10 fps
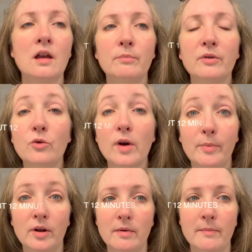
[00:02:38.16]
Before I
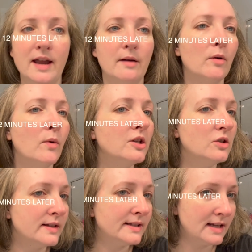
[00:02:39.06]
put on my makeup, I want
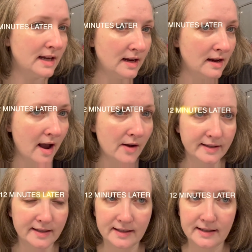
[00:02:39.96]
you to see how it
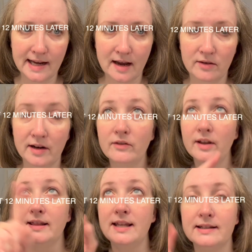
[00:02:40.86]
sits down. I feel
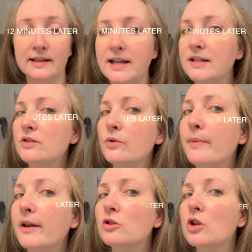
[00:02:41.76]
like these lights do a
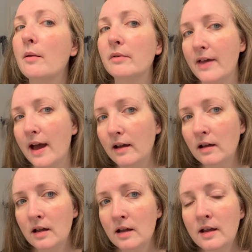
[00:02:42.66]
better job of that.
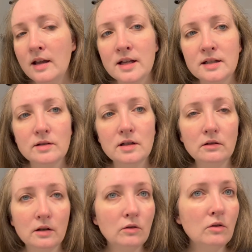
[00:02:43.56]
So it's a
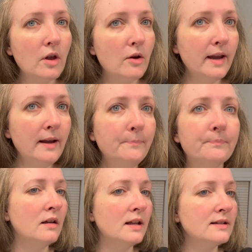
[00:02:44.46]
little glowy.
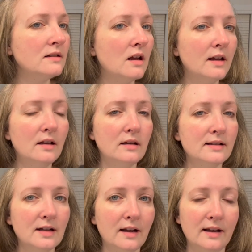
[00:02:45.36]
It's not,
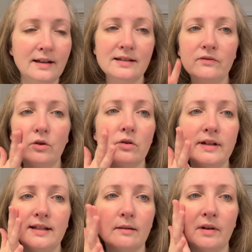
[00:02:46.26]
it's not, it doesn't feel
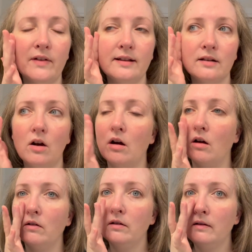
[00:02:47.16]
greasy on my face at
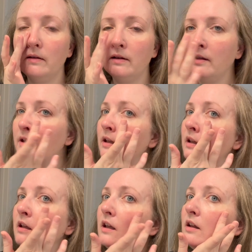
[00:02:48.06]
all.
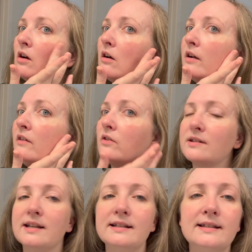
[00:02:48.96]
It already feels
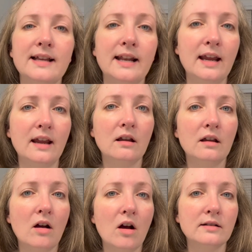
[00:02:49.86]
like it's
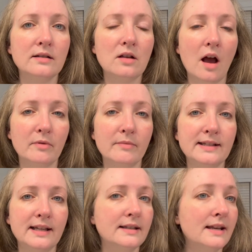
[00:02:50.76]
setting on top of my
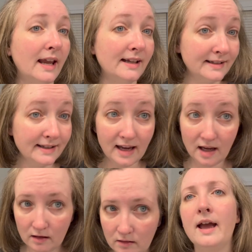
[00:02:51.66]
skin nicely.
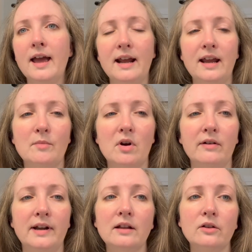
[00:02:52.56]
And I am
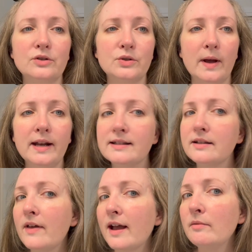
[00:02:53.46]
already a little sweaty, so
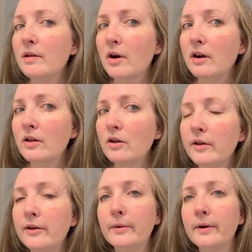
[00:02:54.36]
that could be part of the glow.
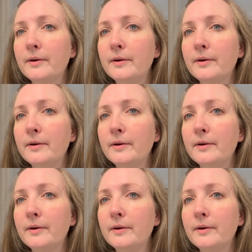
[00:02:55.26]
Oh,